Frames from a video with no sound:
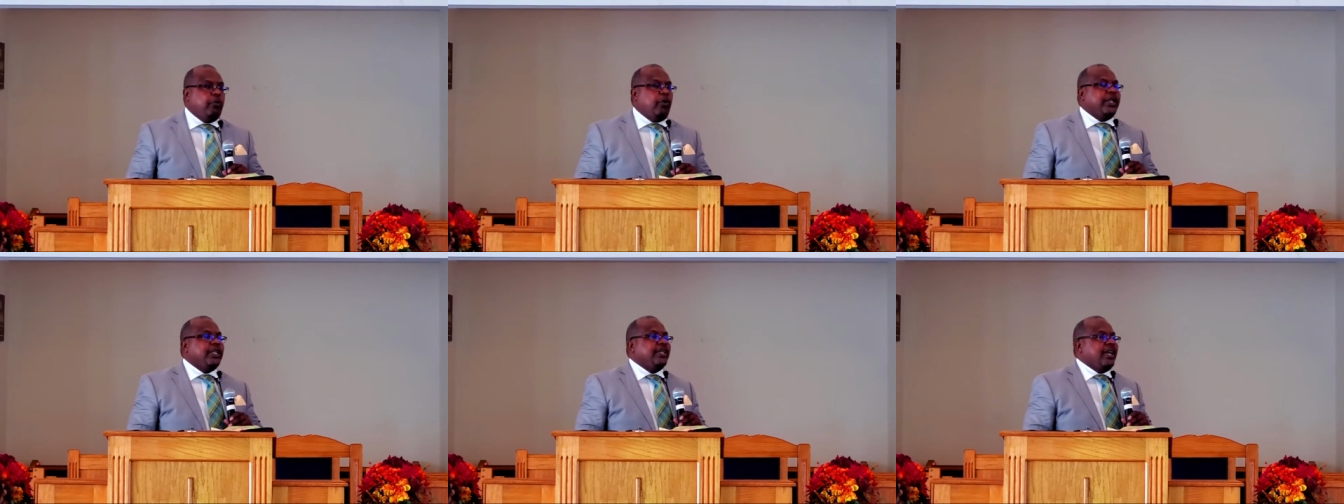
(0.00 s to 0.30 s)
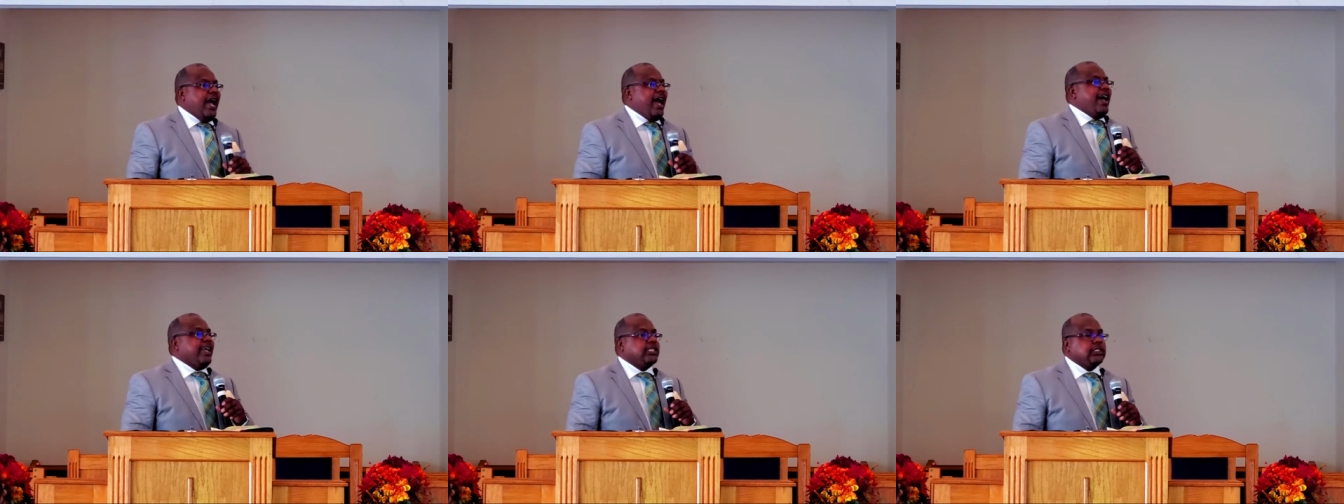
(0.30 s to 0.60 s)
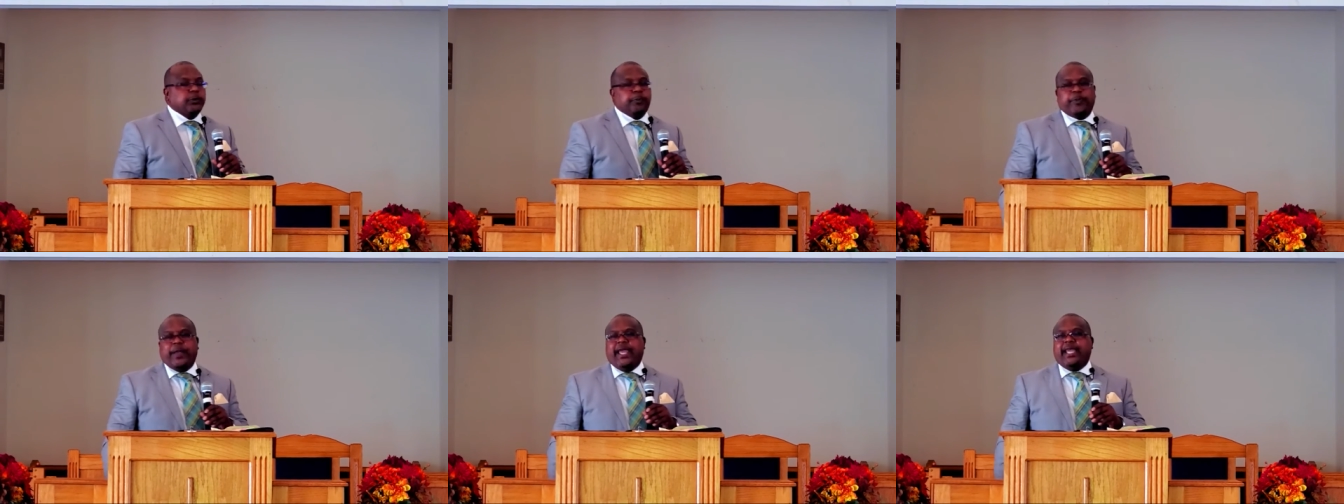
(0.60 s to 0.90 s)
When God
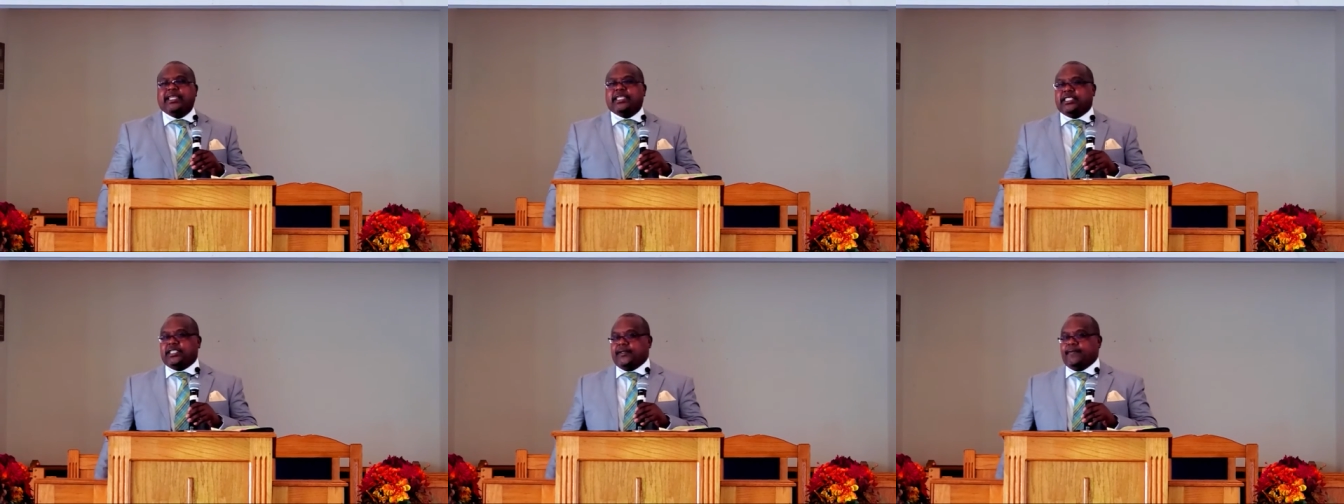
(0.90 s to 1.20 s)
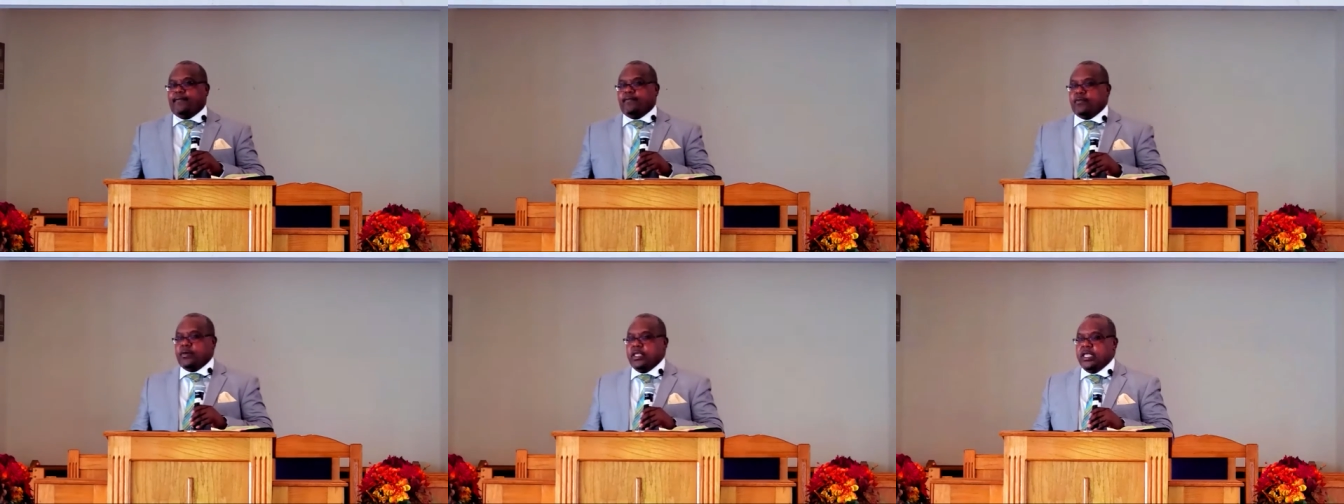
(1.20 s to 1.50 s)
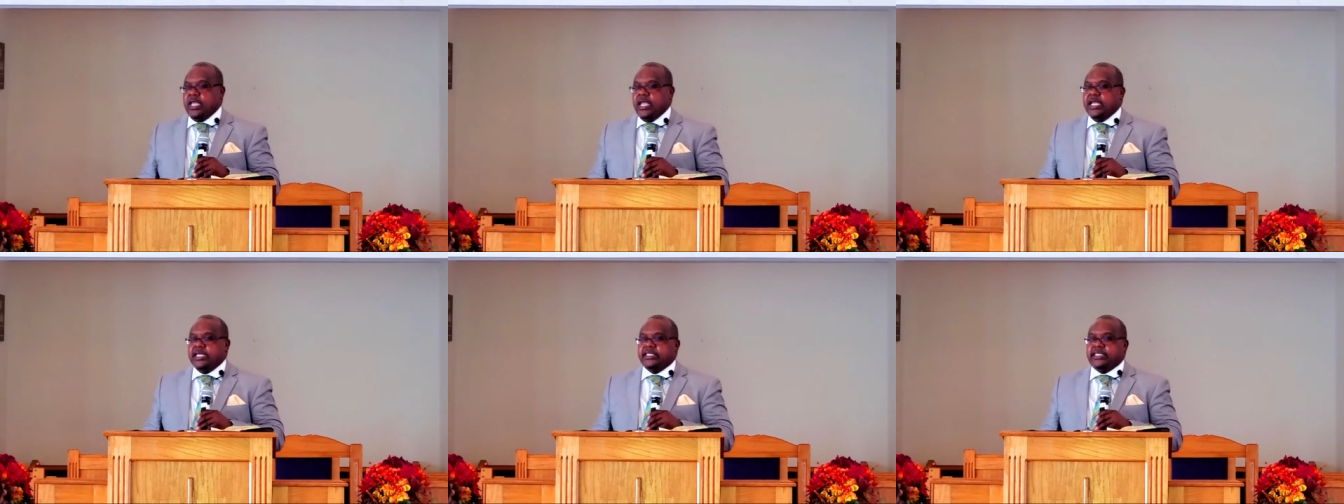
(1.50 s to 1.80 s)
speaks,
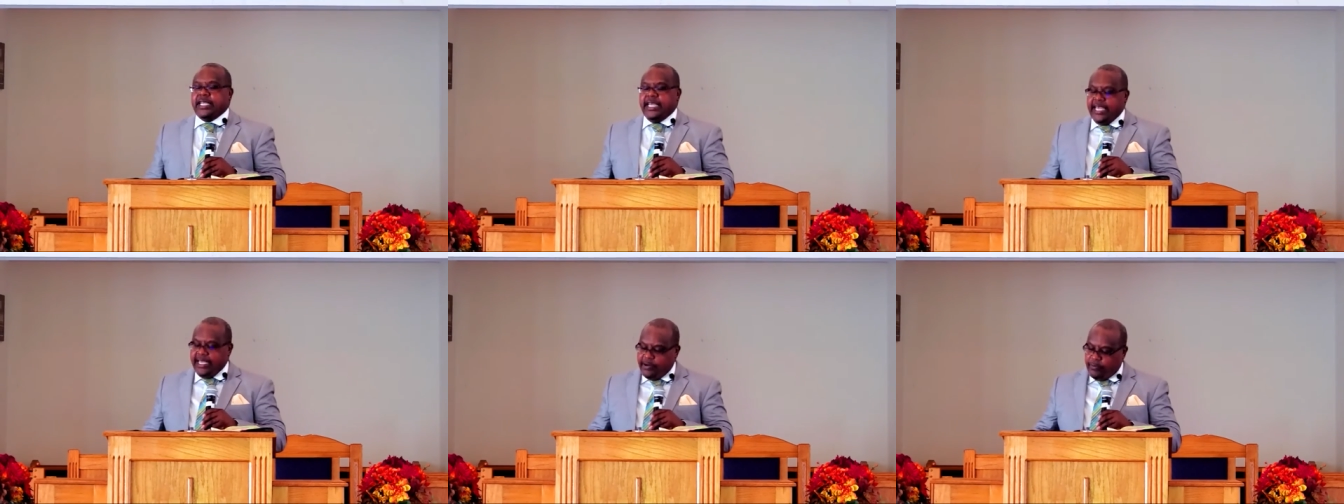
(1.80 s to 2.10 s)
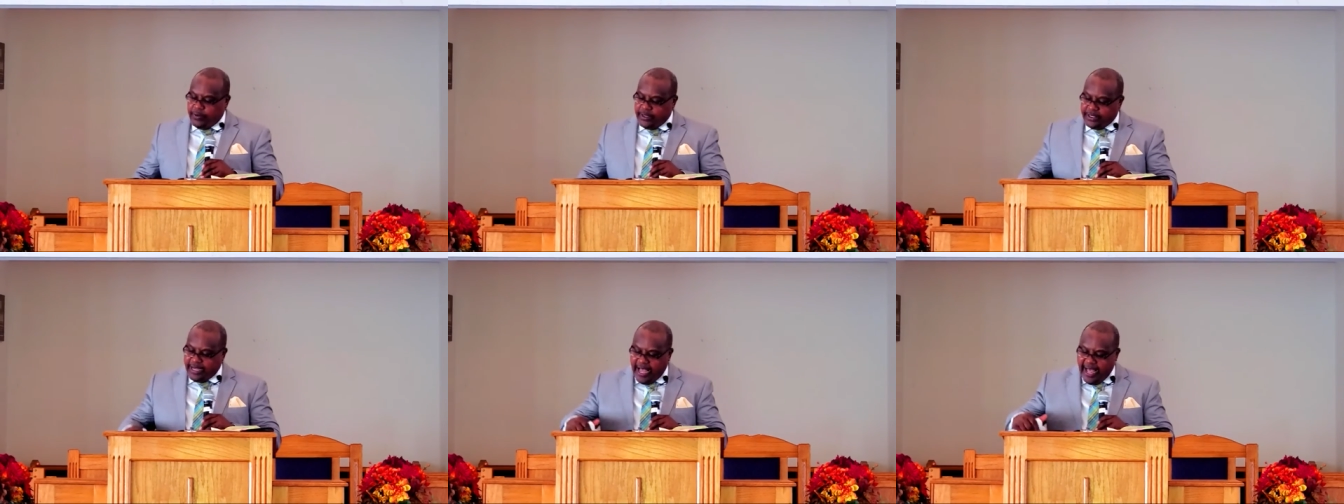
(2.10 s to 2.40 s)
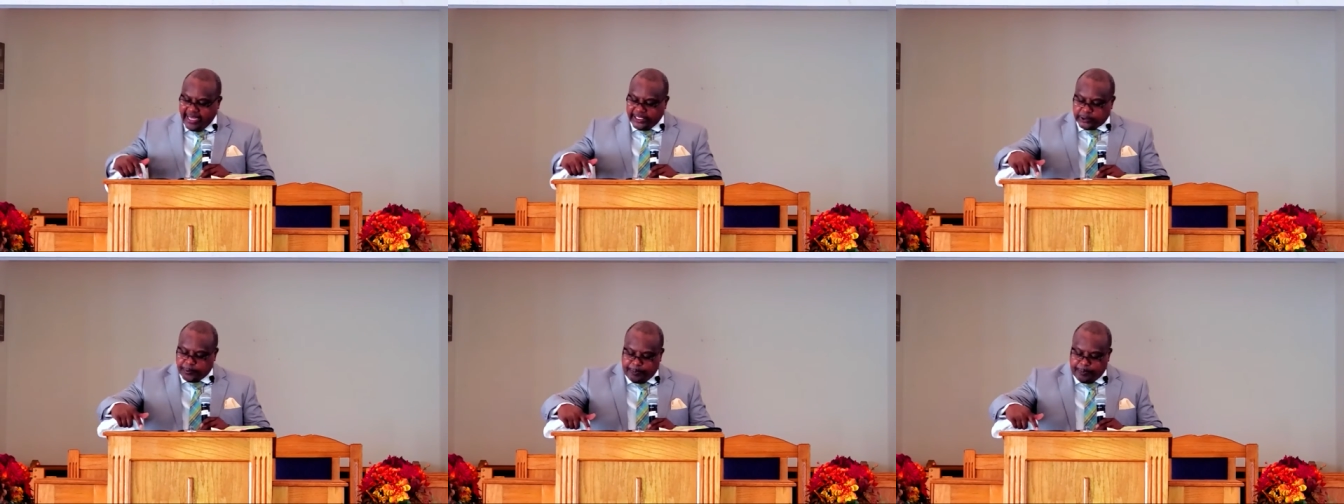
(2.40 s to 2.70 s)
see, when
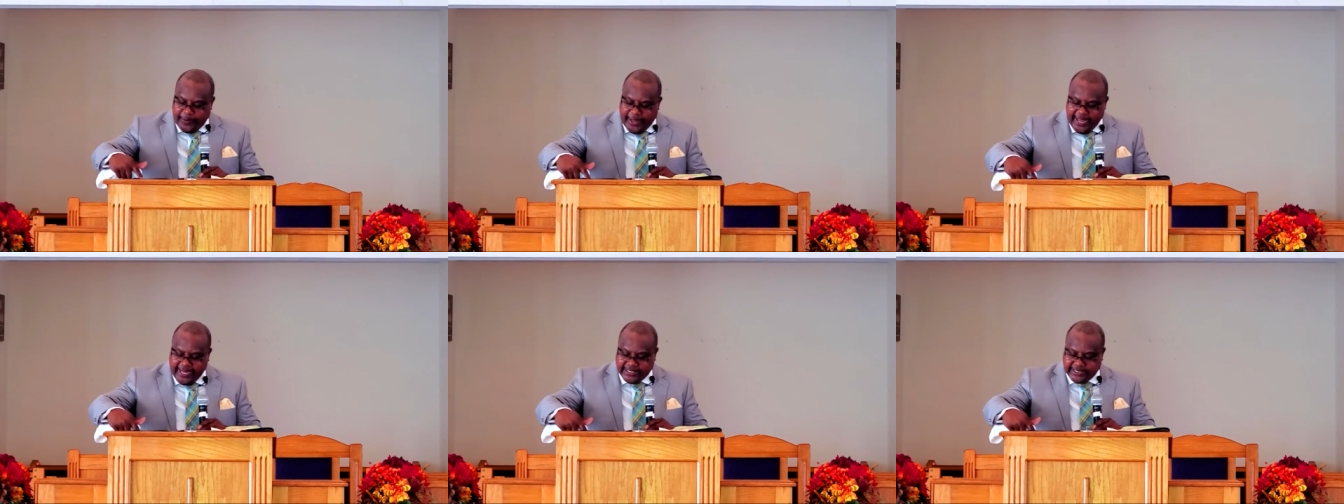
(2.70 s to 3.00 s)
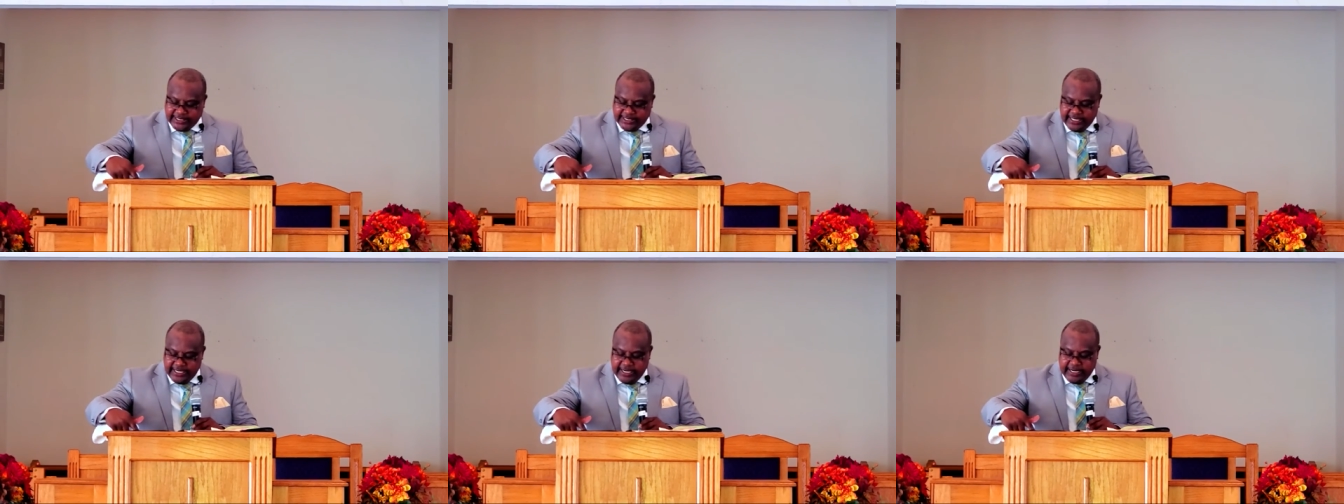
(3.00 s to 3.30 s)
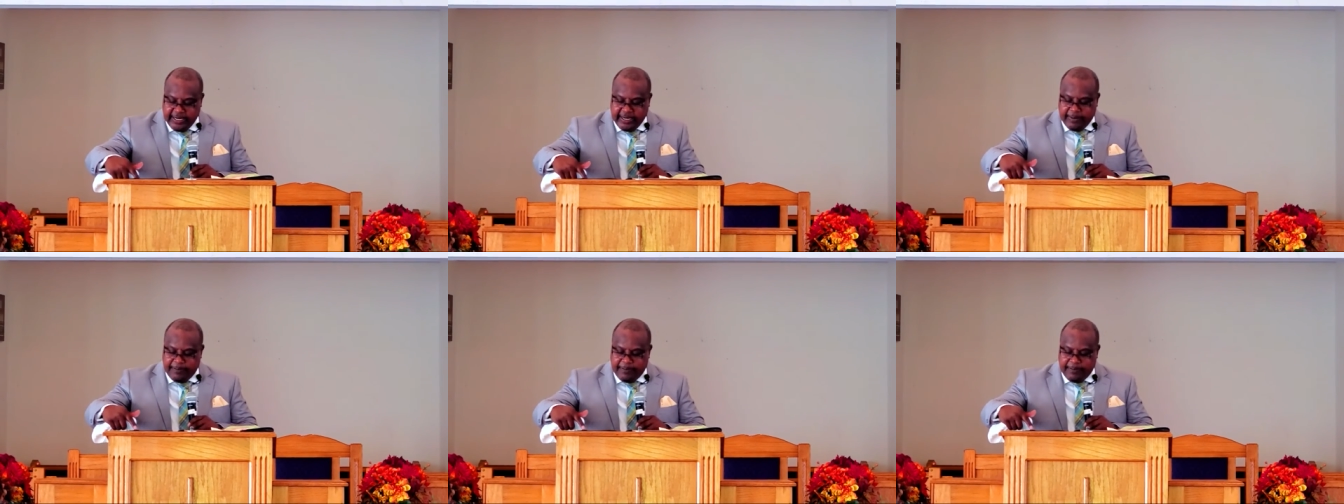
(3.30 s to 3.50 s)
God speaks,